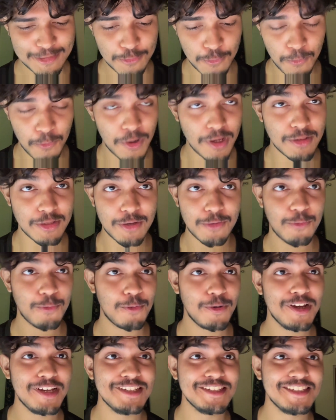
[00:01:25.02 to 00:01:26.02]
really
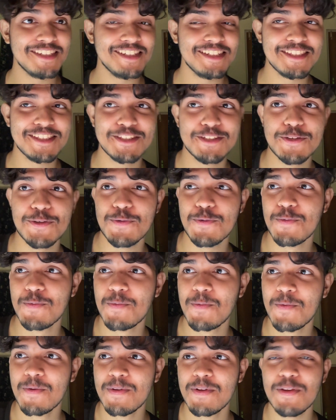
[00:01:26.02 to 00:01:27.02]
crazy to
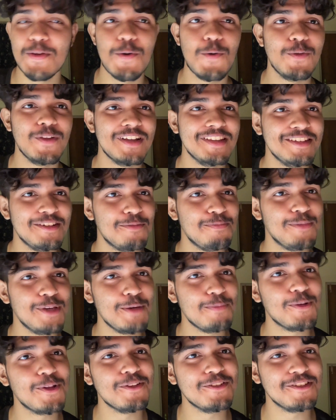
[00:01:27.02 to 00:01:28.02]
know that there are
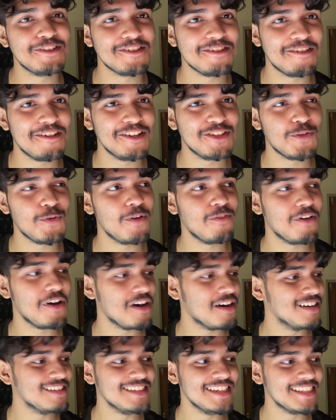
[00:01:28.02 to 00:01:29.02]
people on this earth who have
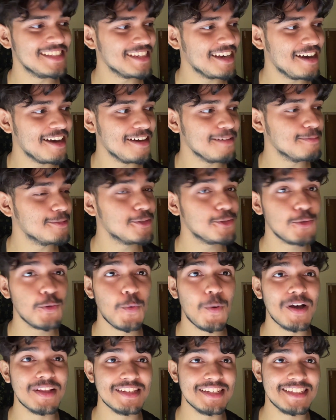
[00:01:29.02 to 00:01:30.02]
100 times,
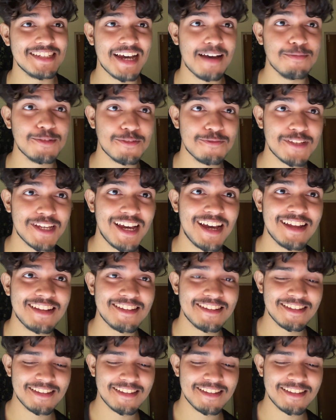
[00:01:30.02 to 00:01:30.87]
200 times of that.